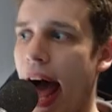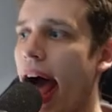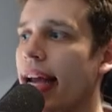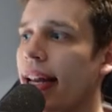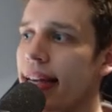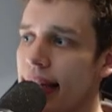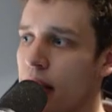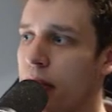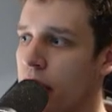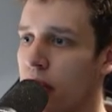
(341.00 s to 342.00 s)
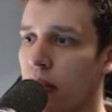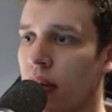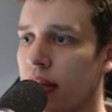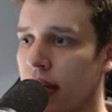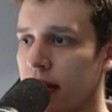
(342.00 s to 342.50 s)
I like his build
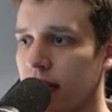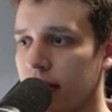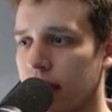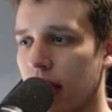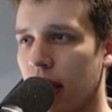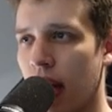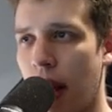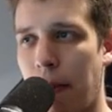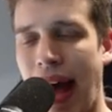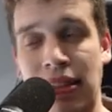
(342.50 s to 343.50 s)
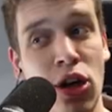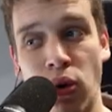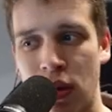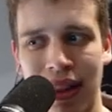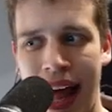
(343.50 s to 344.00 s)
order. I
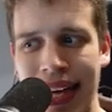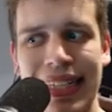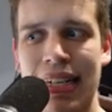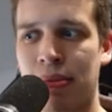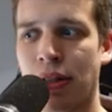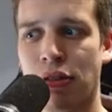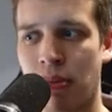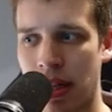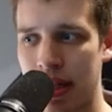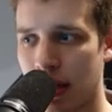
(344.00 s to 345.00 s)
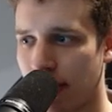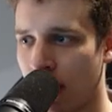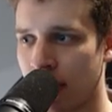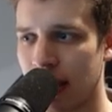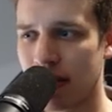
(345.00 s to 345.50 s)
don't like the amount of money he's
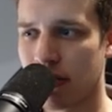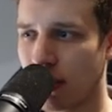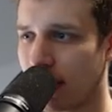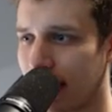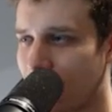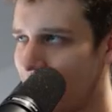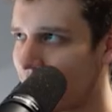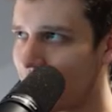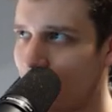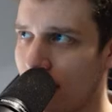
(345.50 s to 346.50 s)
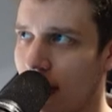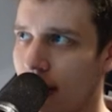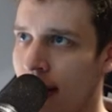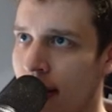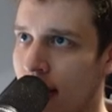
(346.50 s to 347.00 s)
floating. He's floating like
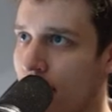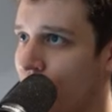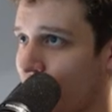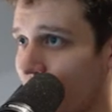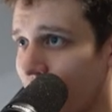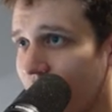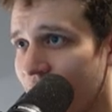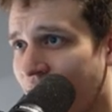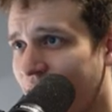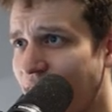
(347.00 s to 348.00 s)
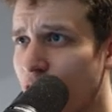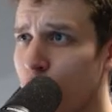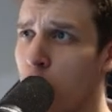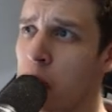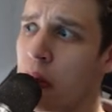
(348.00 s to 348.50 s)
600-700, getting a
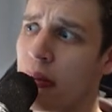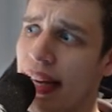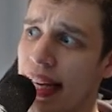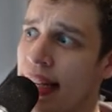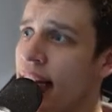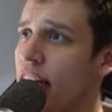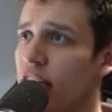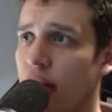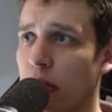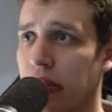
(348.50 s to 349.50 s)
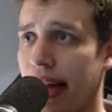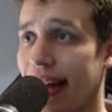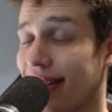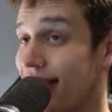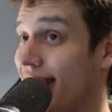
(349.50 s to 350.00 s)
Robo Bay, double
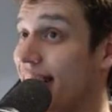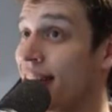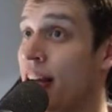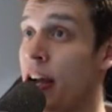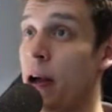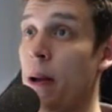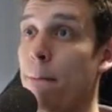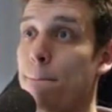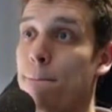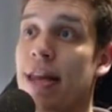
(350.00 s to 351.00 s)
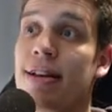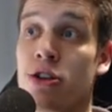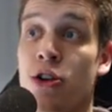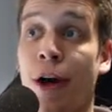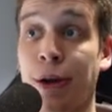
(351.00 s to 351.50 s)
gases. This is
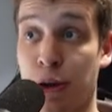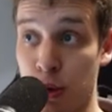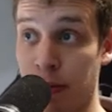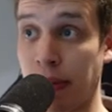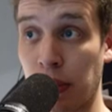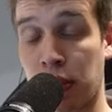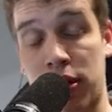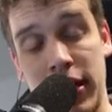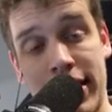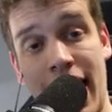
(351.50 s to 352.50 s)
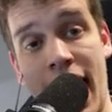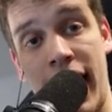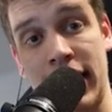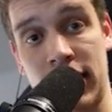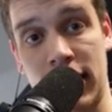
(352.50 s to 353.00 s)
not a good build order at the
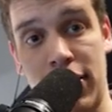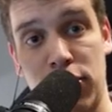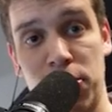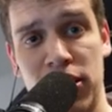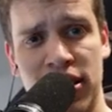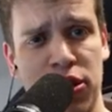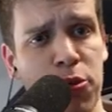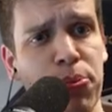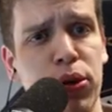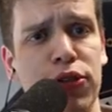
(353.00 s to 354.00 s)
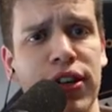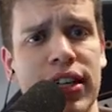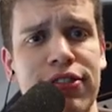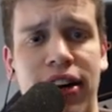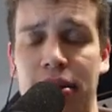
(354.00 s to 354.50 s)
highest level, but this is a perfectly
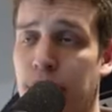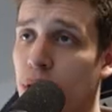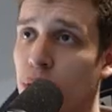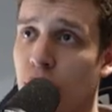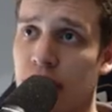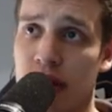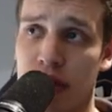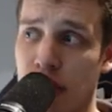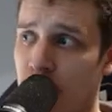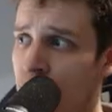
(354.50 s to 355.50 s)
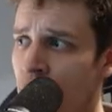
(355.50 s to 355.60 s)
fine build order to